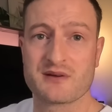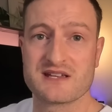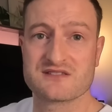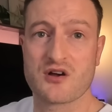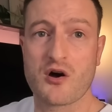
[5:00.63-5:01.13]

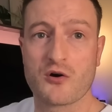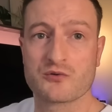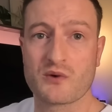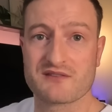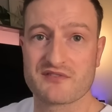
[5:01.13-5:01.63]
heater
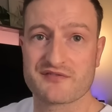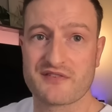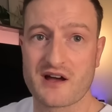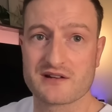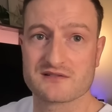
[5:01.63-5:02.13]
on when in the
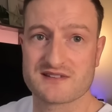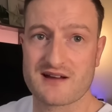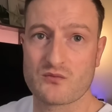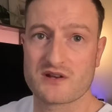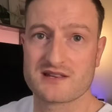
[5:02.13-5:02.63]
final
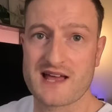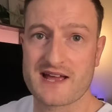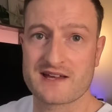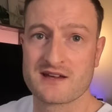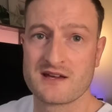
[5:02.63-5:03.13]
downwind
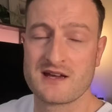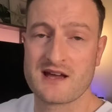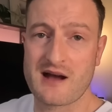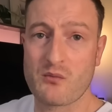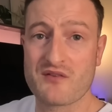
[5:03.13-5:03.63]
leg,
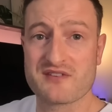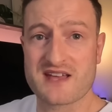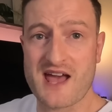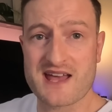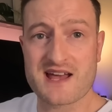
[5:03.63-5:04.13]
and when the
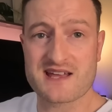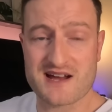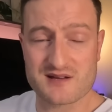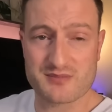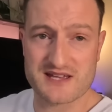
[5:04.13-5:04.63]

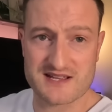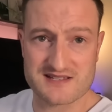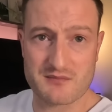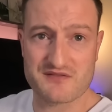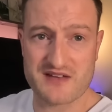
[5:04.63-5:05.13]
AAIB
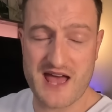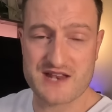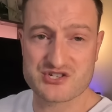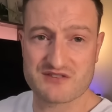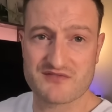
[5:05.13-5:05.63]
examined the
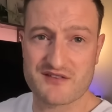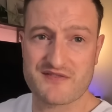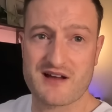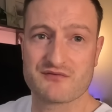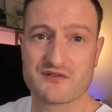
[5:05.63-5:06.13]
engine, they
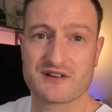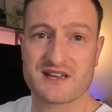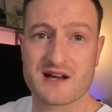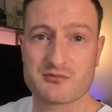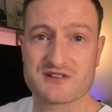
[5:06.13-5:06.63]
found that the
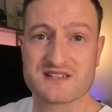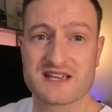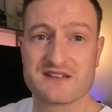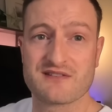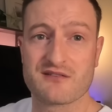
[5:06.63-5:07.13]
carburetor
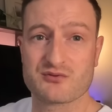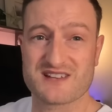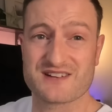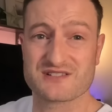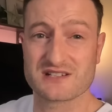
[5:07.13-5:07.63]
heat valve was
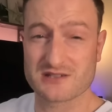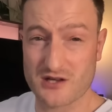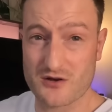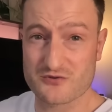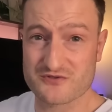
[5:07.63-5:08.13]
actually
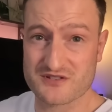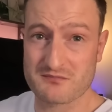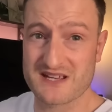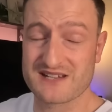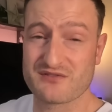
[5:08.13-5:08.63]
closed,
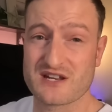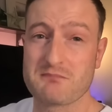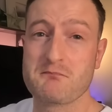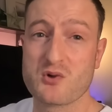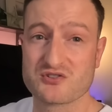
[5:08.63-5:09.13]
meaning that it
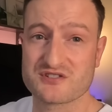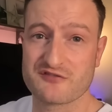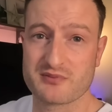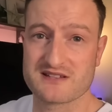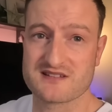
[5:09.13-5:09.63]
must
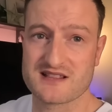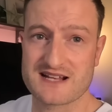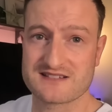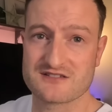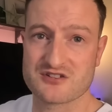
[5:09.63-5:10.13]
have been
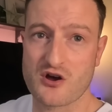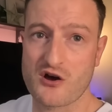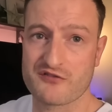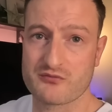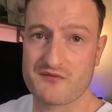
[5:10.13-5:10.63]
selected to
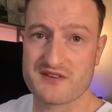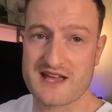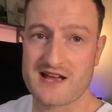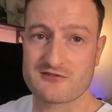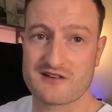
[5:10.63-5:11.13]
off when the
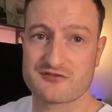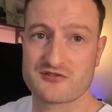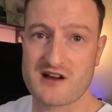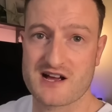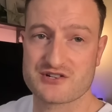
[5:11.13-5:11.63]
aircraft
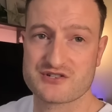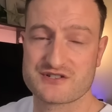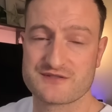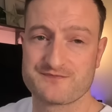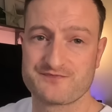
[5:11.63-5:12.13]
crashed.